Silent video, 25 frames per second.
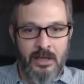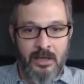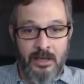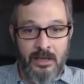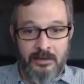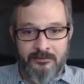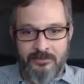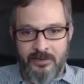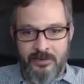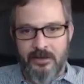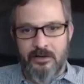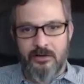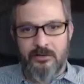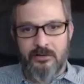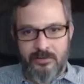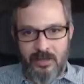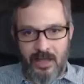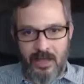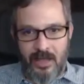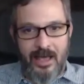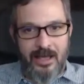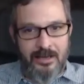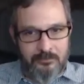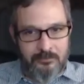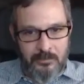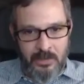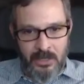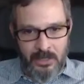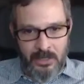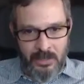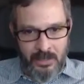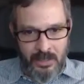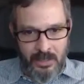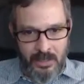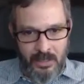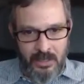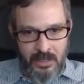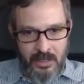And vendors had
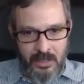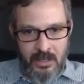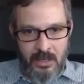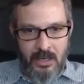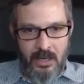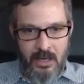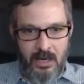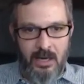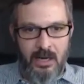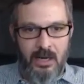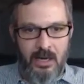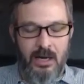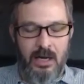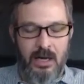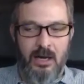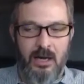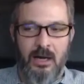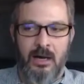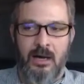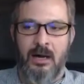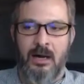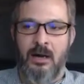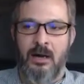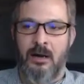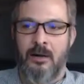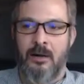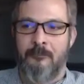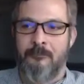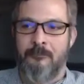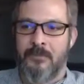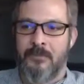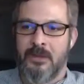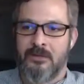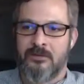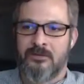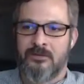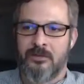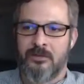money,
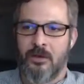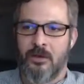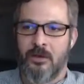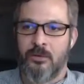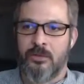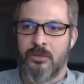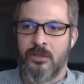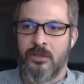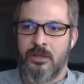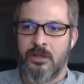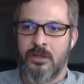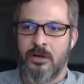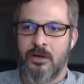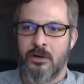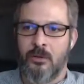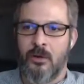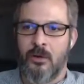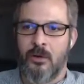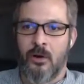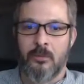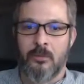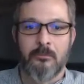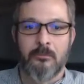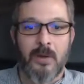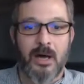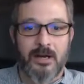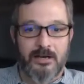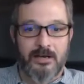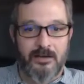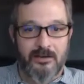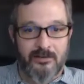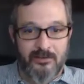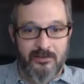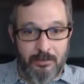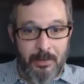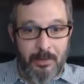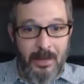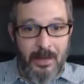so that, or money
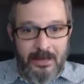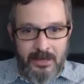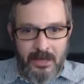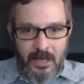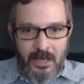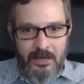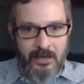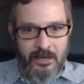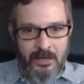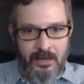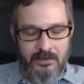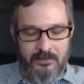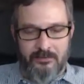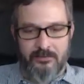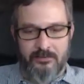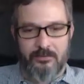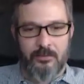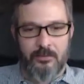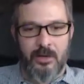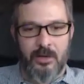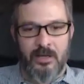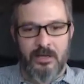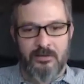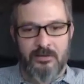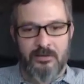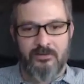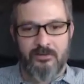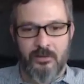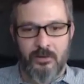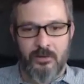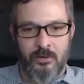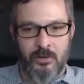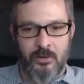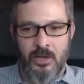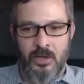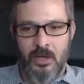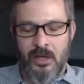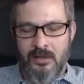to spend on us, right?
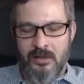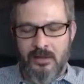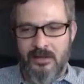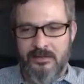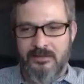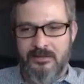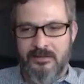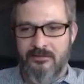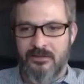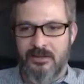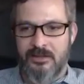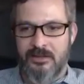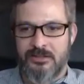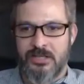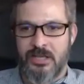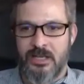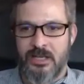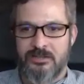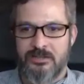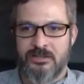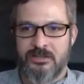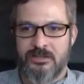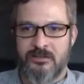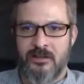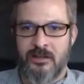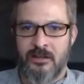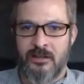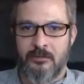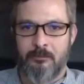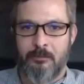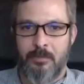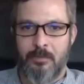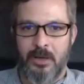So that definitely changes it.